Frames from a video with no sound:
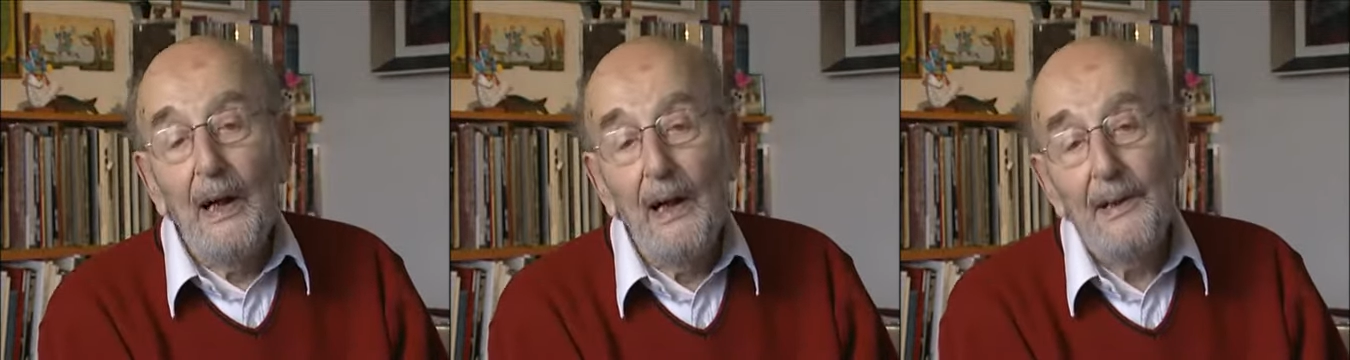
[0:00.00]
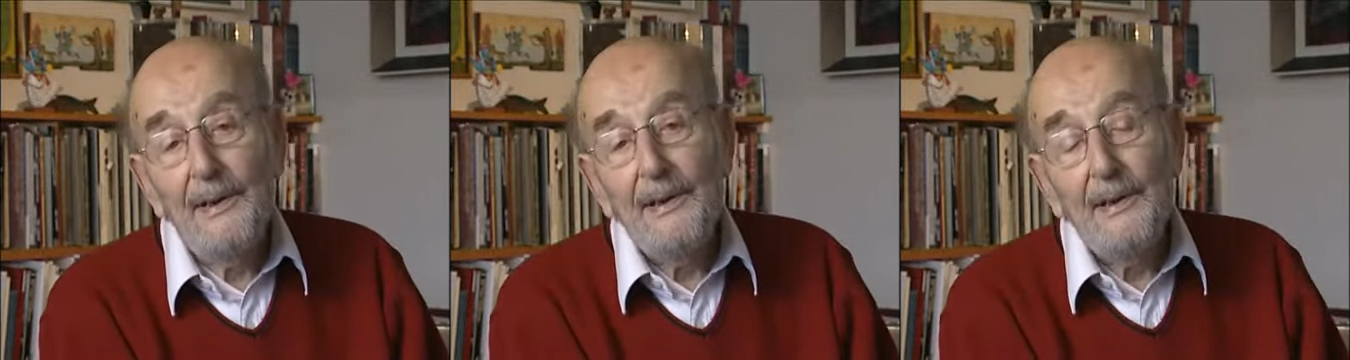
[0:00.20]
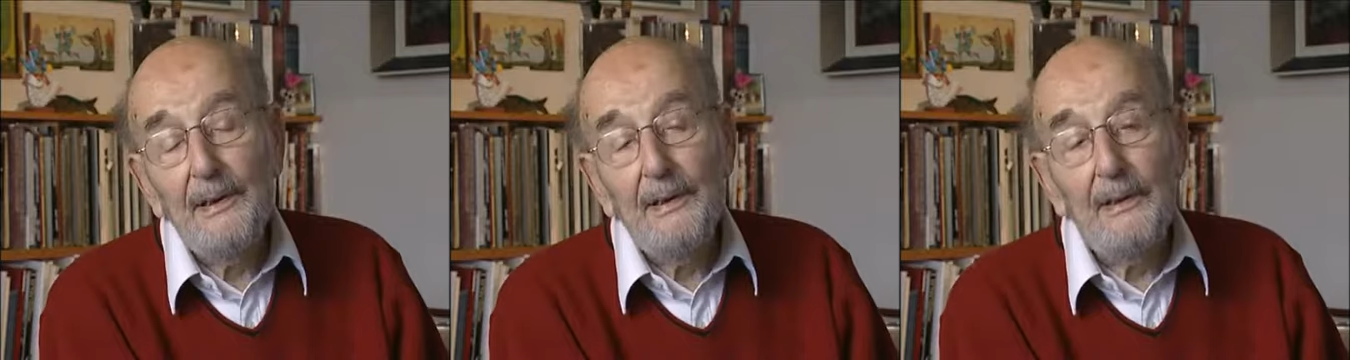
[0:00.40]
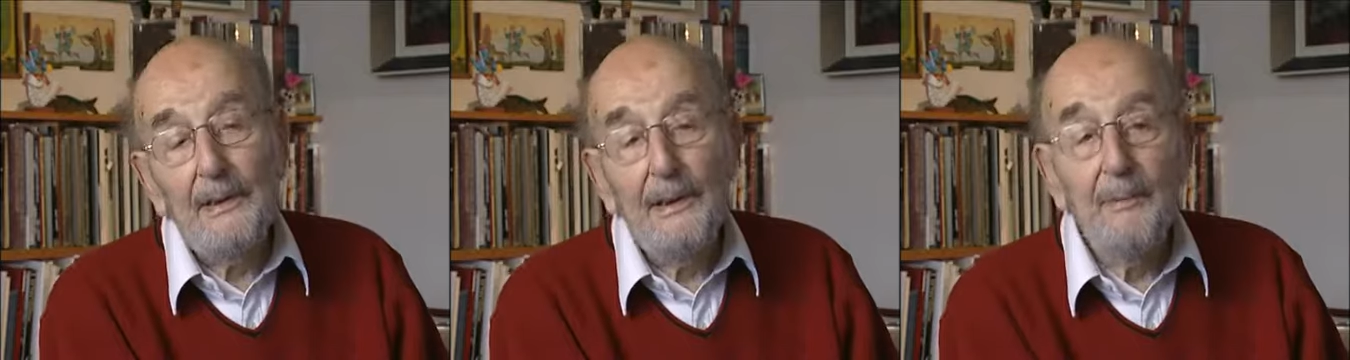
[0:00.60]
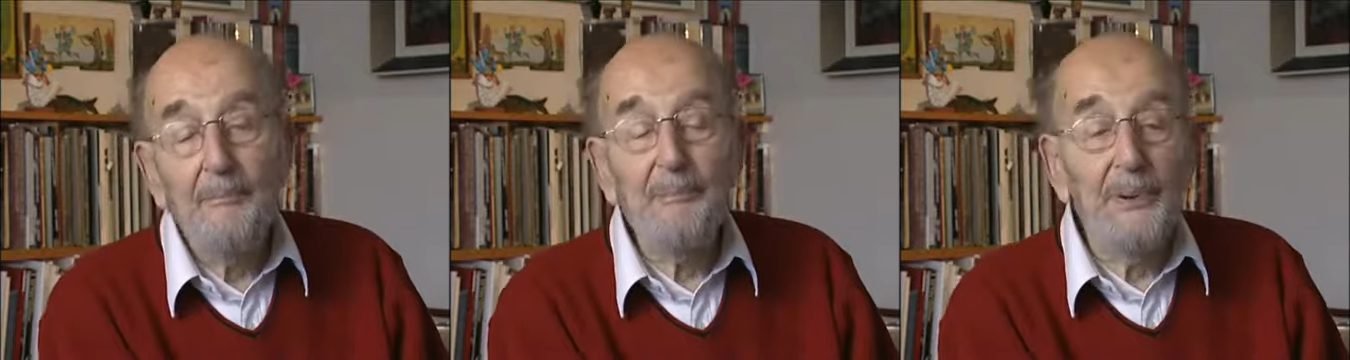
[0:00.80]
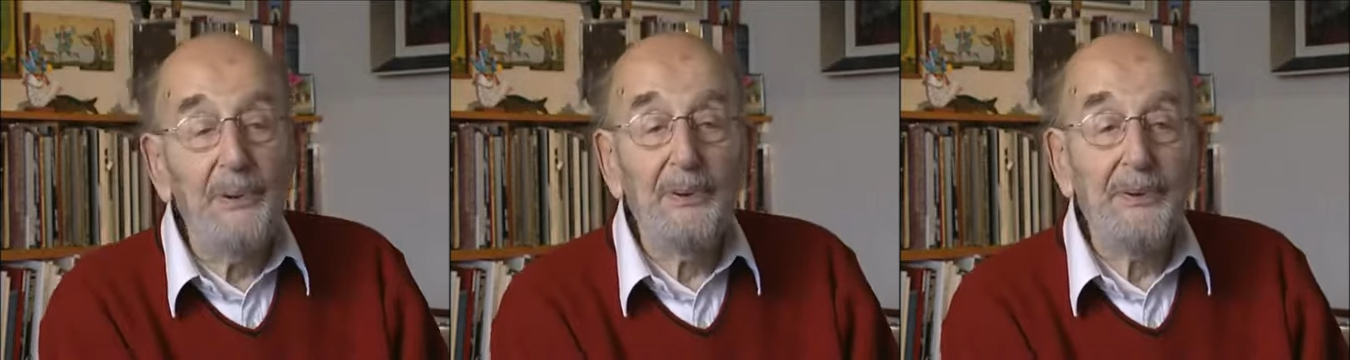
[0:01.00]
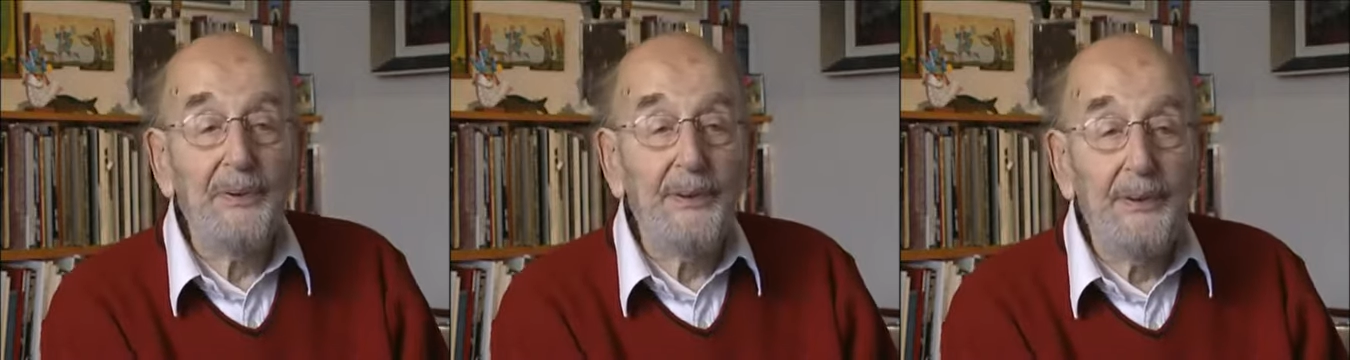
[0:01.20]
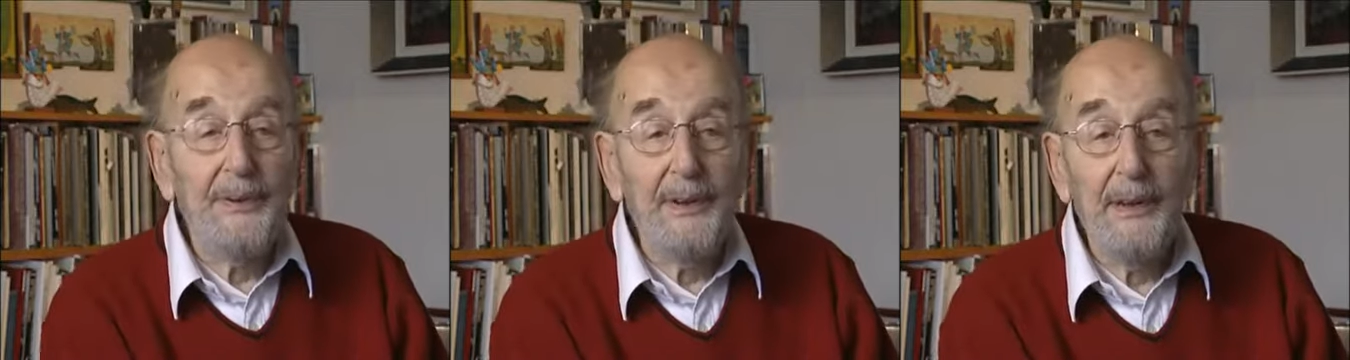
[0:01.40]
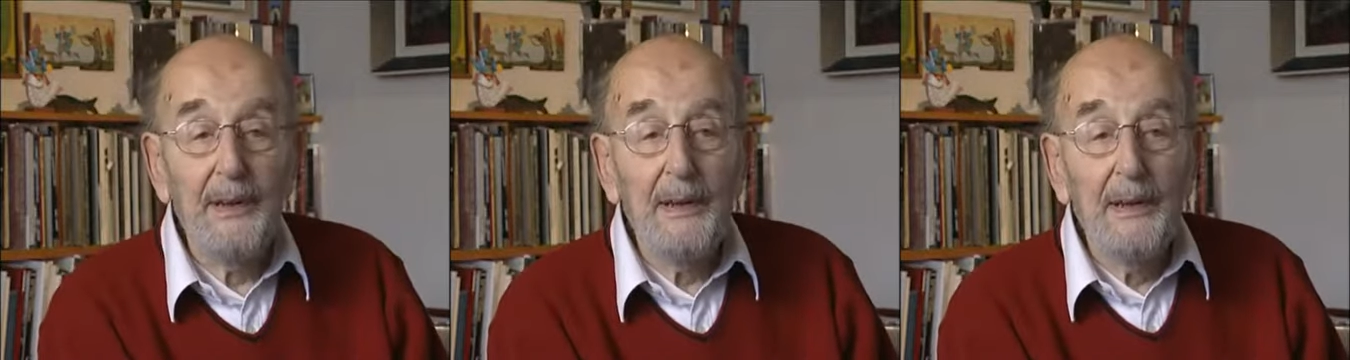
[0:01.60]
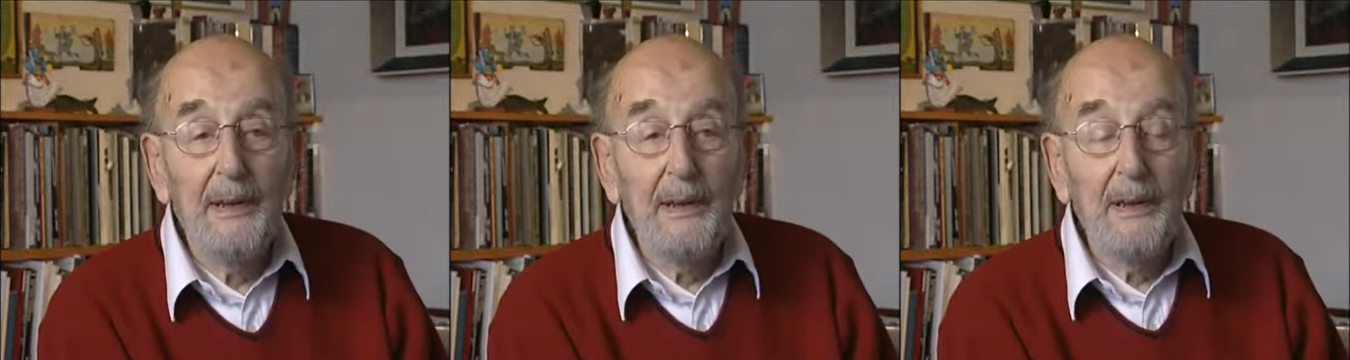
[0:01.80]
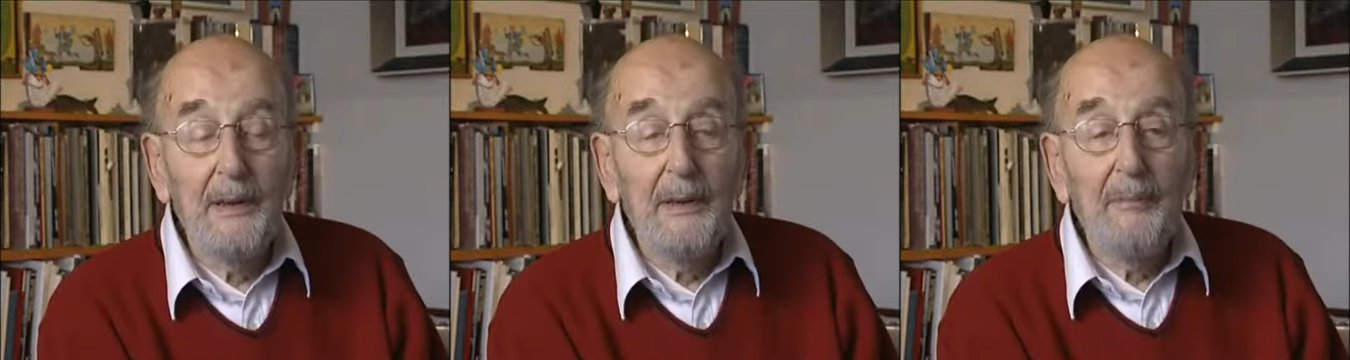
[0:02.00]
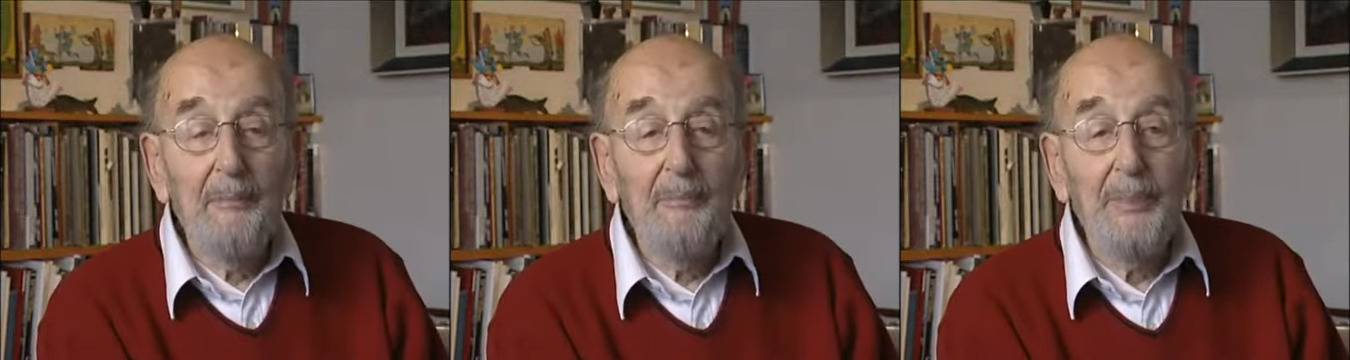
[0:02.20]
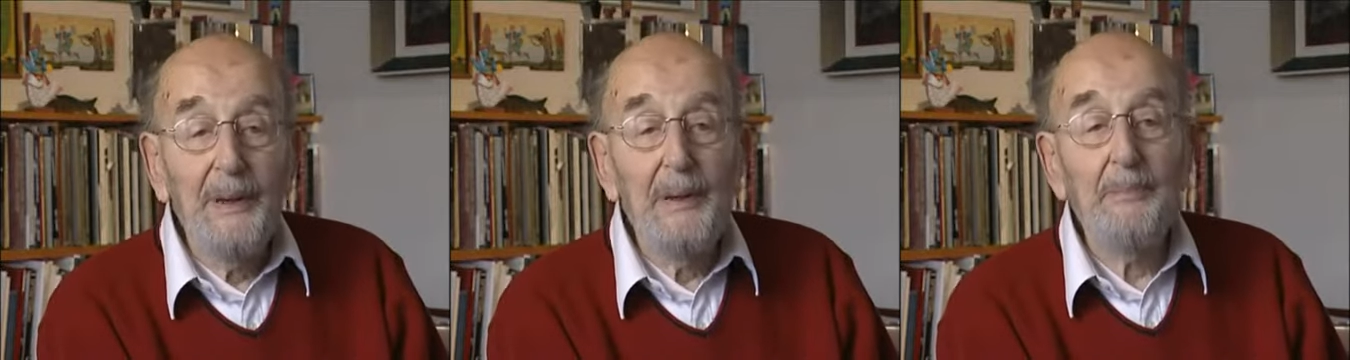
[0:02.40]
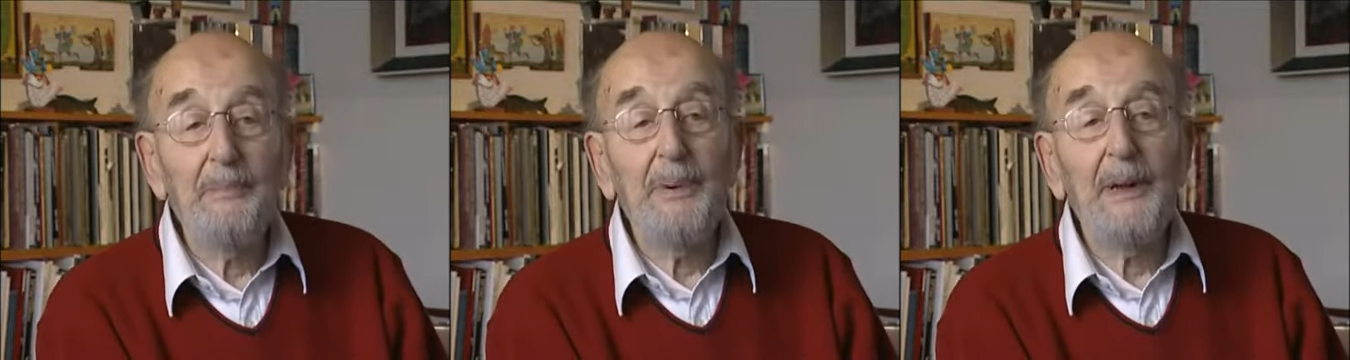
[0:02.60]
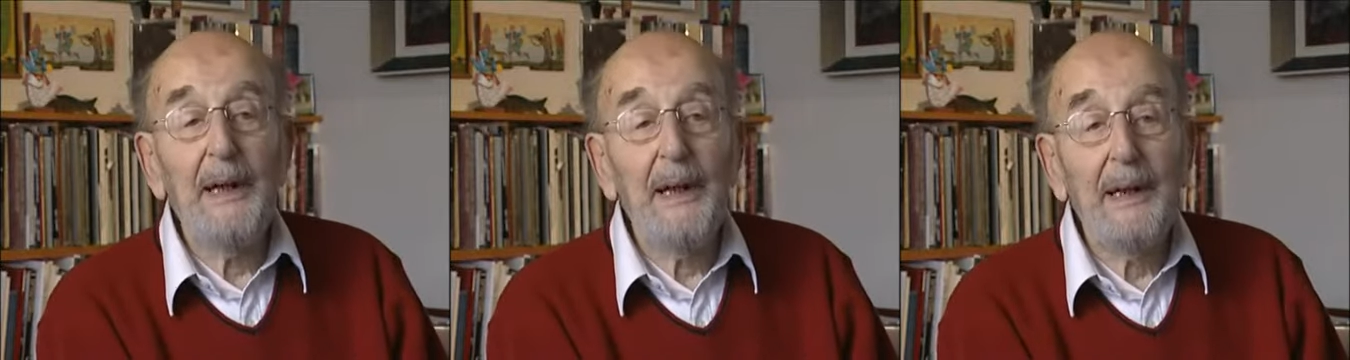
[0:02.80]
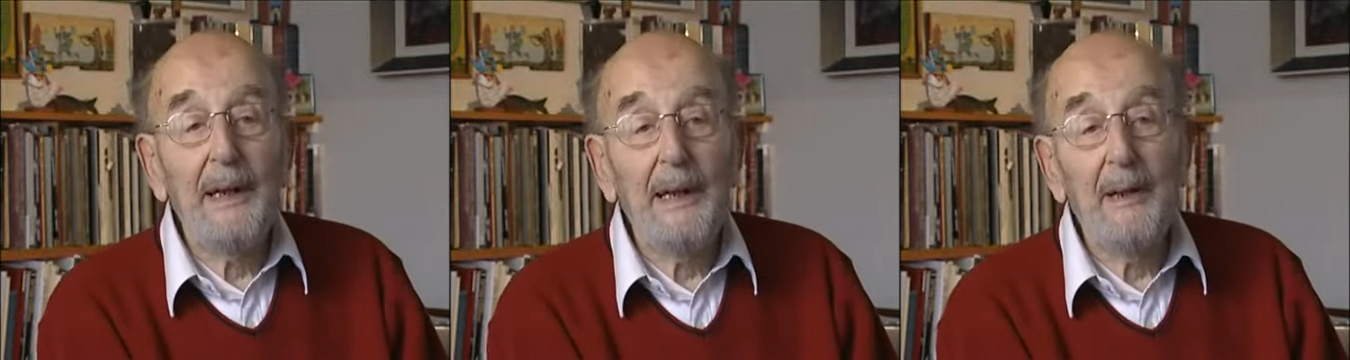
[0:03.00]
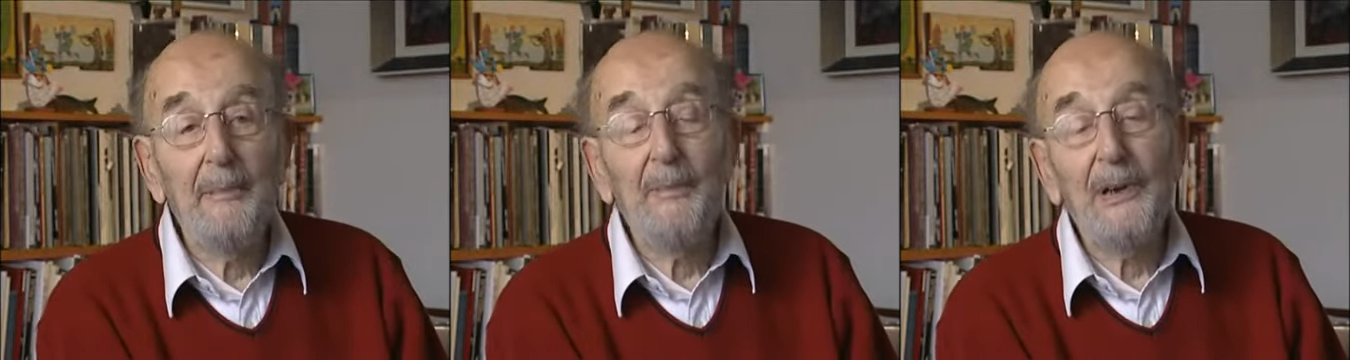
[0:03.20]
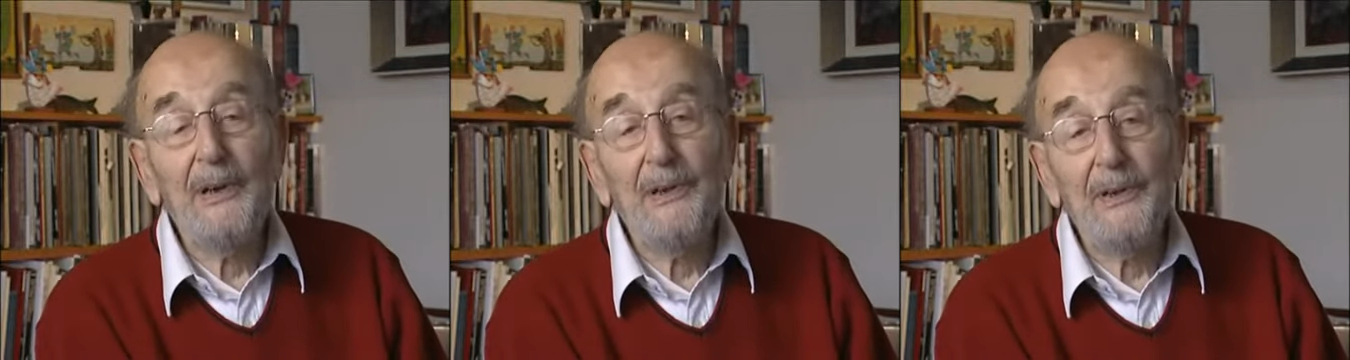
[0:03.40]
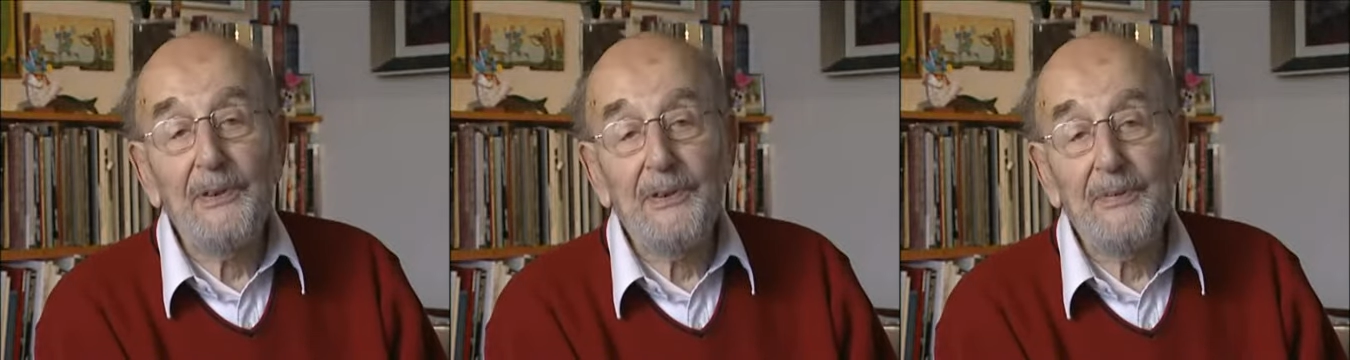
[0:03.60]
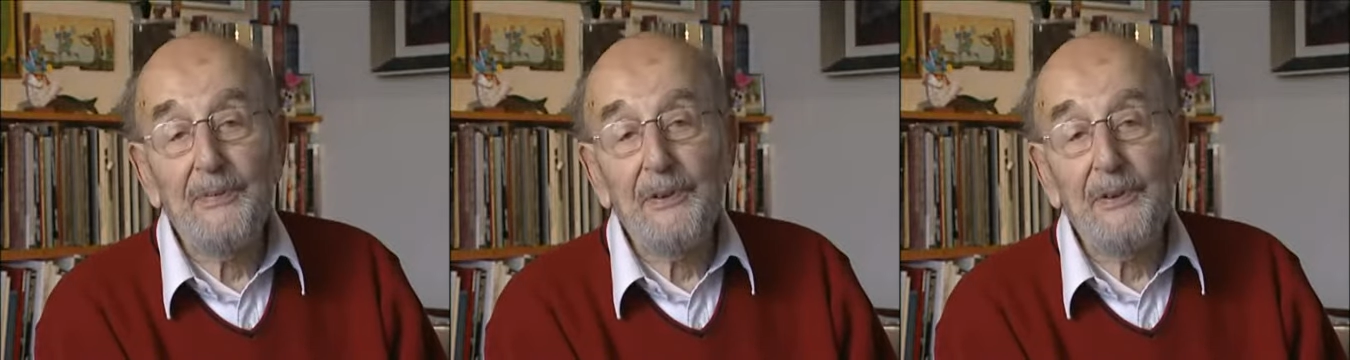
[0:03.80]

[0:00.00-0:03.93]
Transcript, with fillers: Other important people I came across